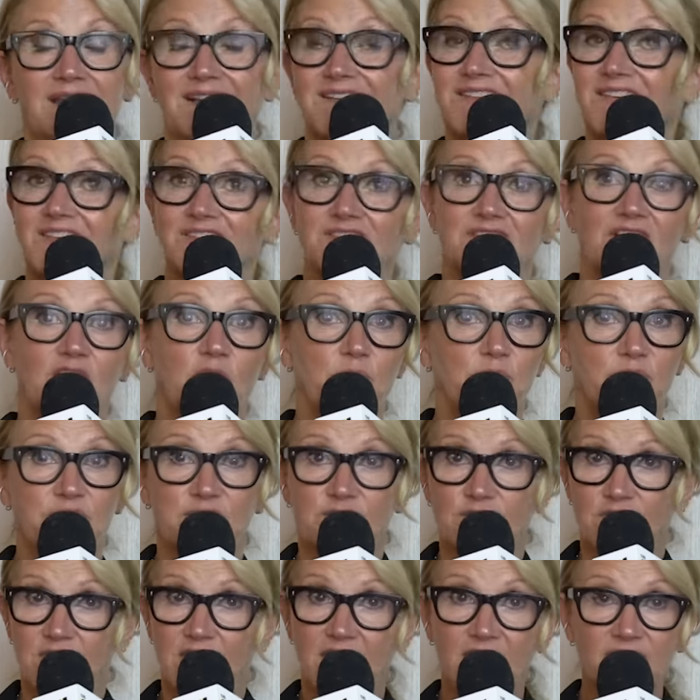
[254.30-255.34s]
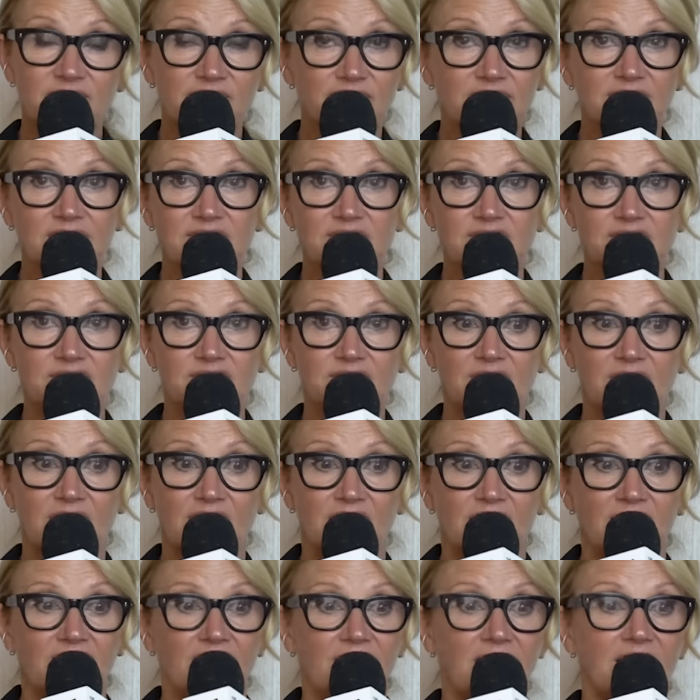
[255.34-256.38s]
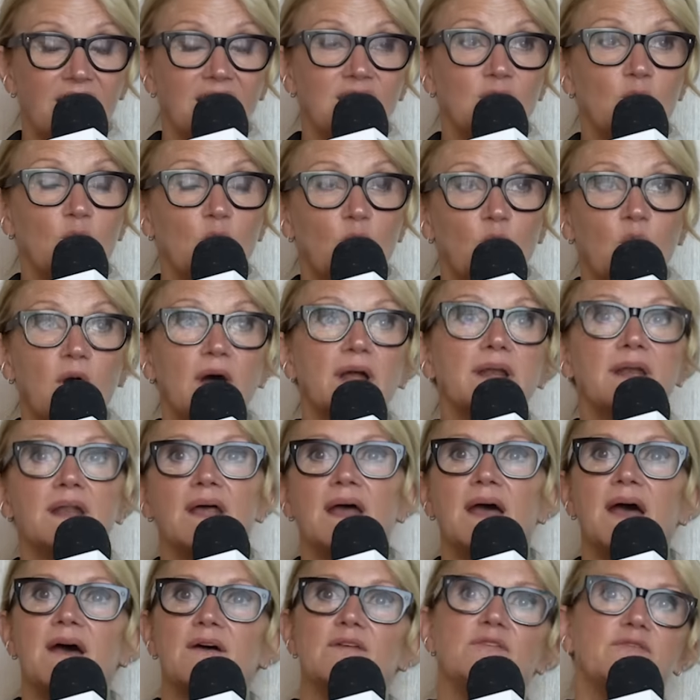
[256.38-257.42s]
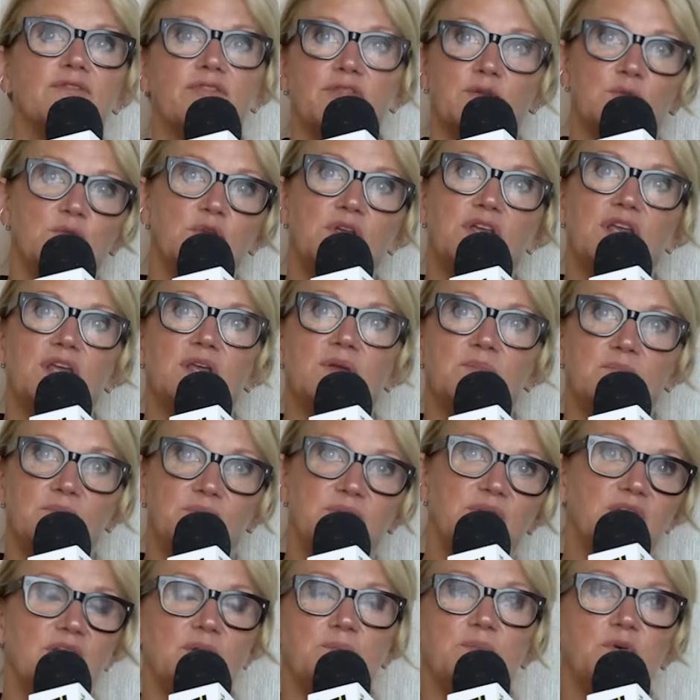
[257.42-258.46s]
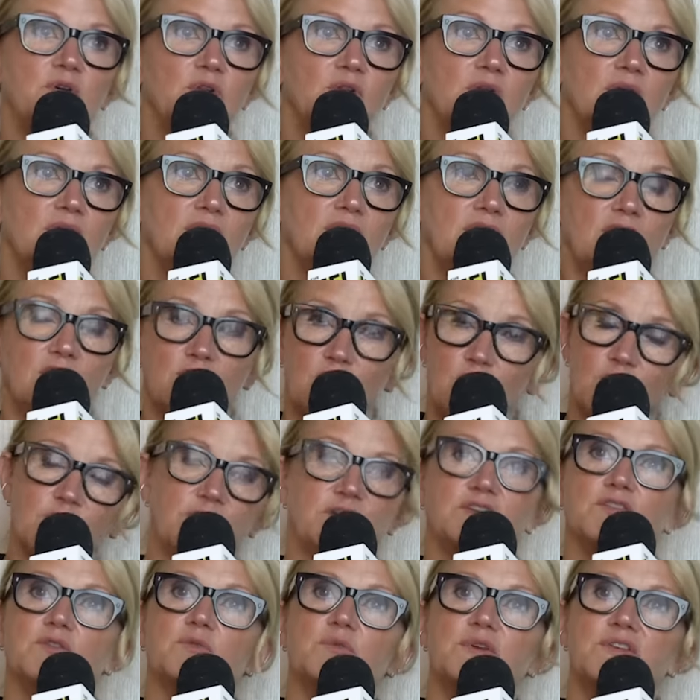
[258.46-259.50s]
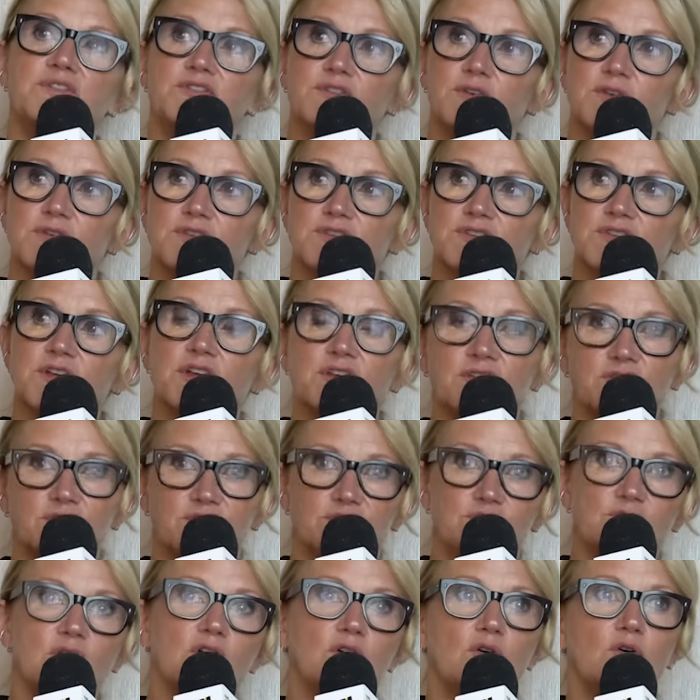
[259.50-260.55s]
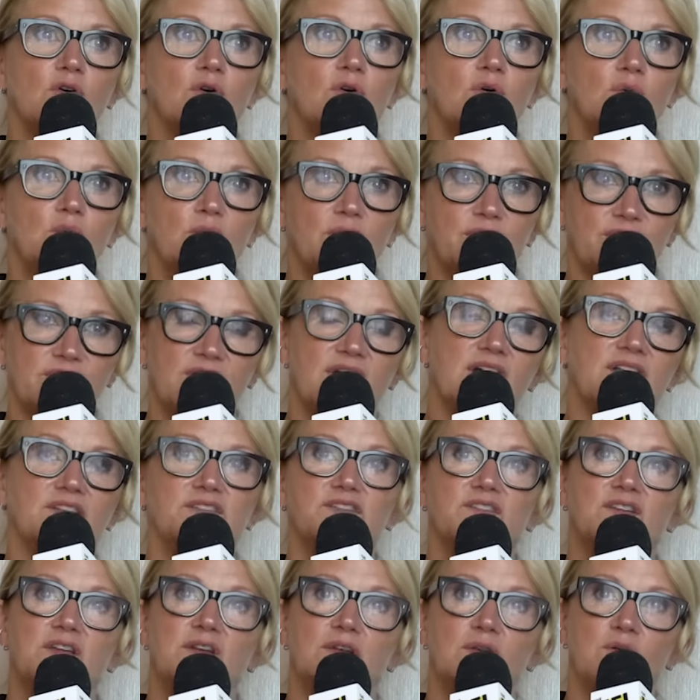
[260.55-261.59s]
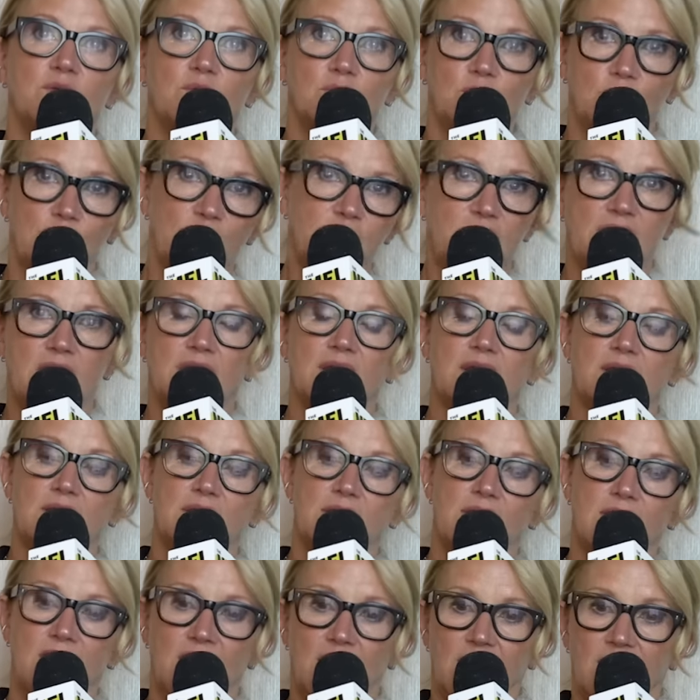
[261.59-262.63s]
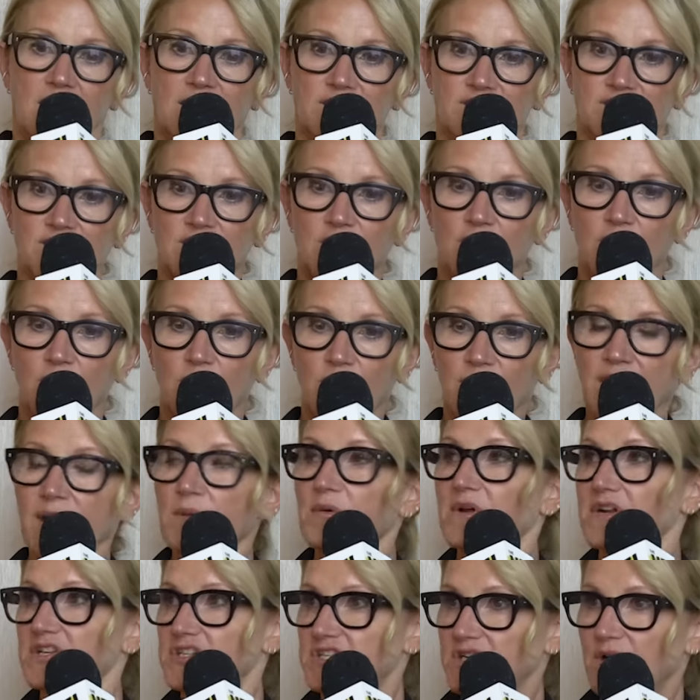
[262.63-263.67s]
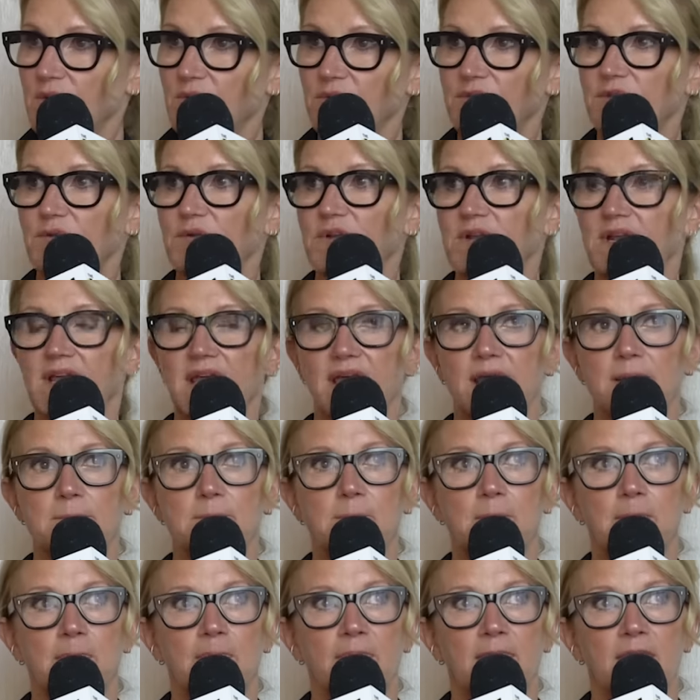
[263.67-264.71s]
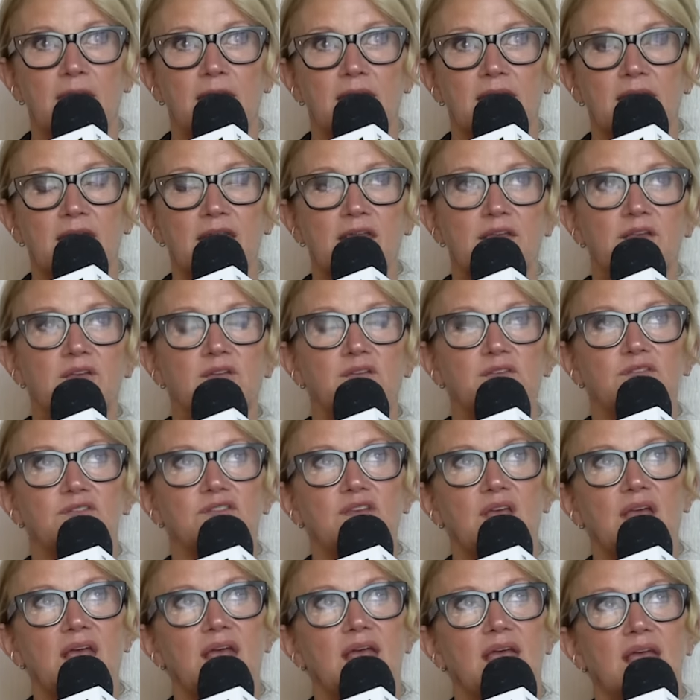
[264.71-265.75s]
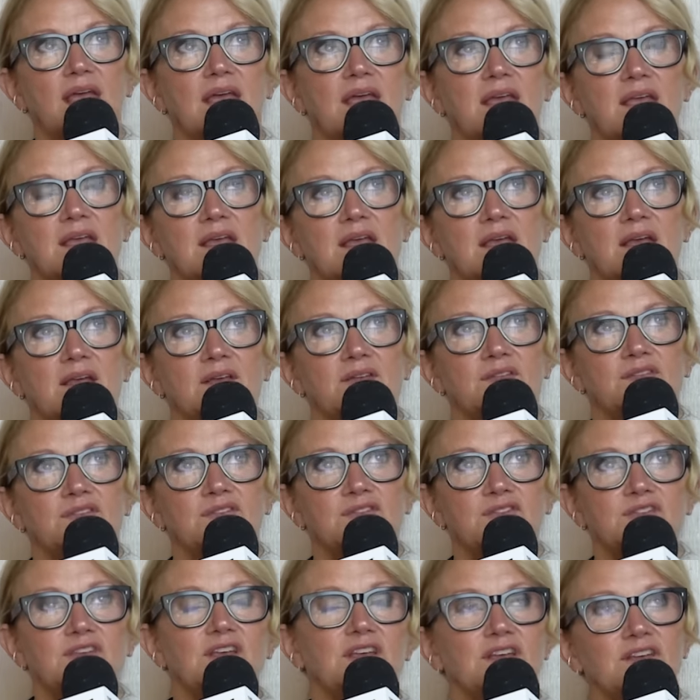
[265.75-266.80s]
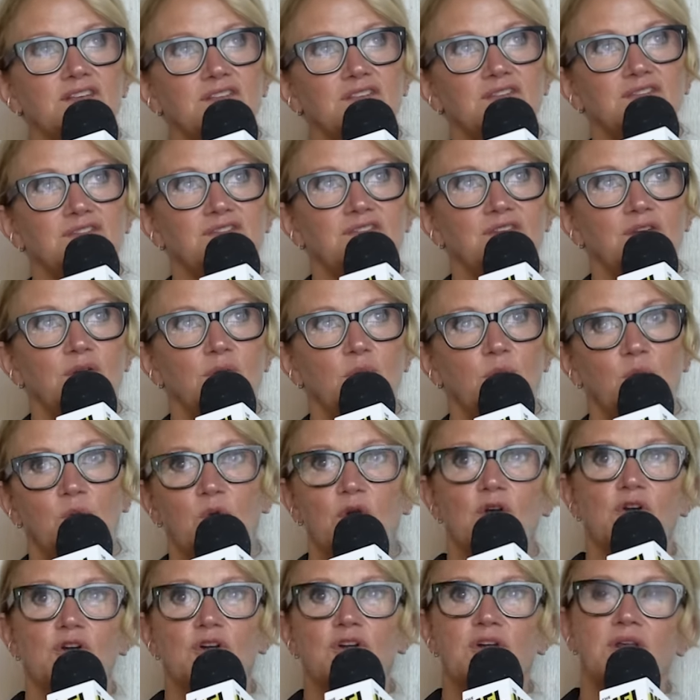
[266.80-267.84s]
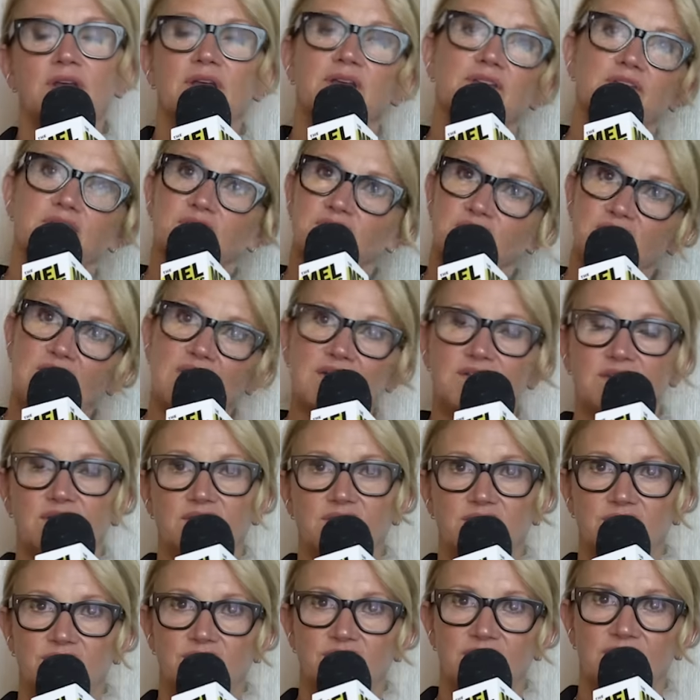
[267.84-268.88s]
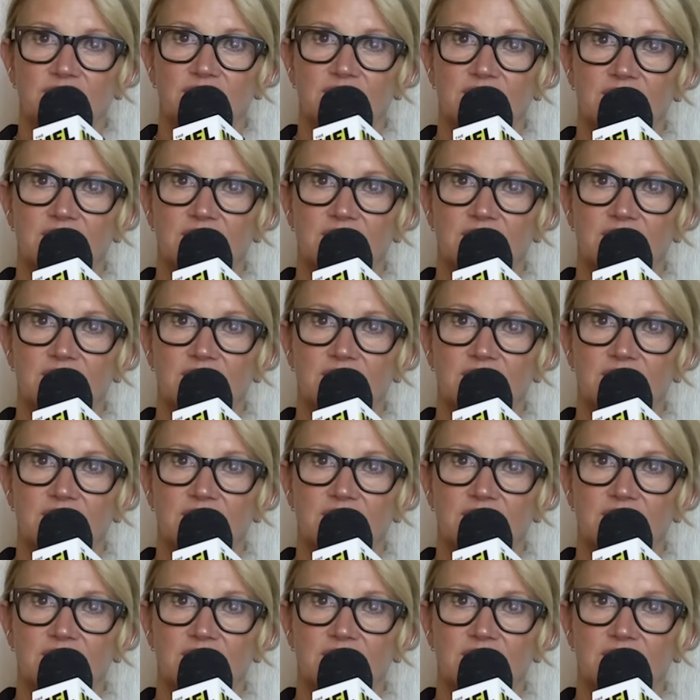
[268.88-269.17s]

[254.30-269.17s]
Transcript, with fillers: It doesn't help with your confidence. And one out of three people, according to research, struggle with constant worrying. And so, what I want to share with you today is a six word sentence